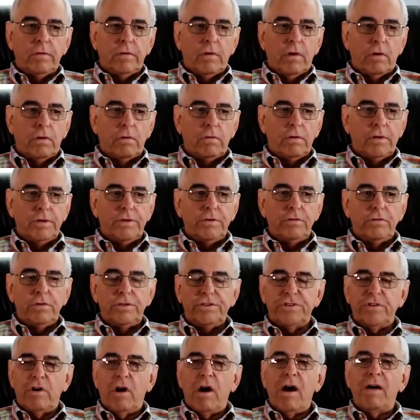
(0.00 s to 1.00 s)
go into
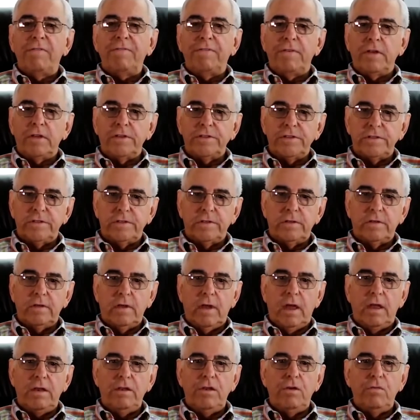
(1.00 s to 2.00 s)
his office
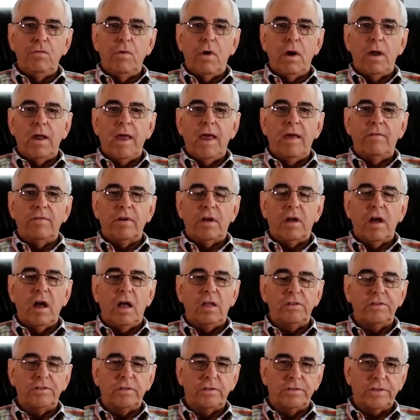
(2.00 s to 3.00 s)
and you want to have a
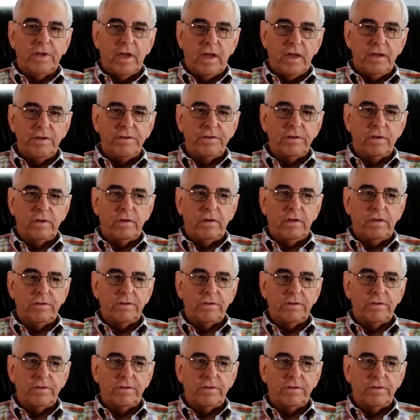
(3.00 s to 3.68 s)
consultation,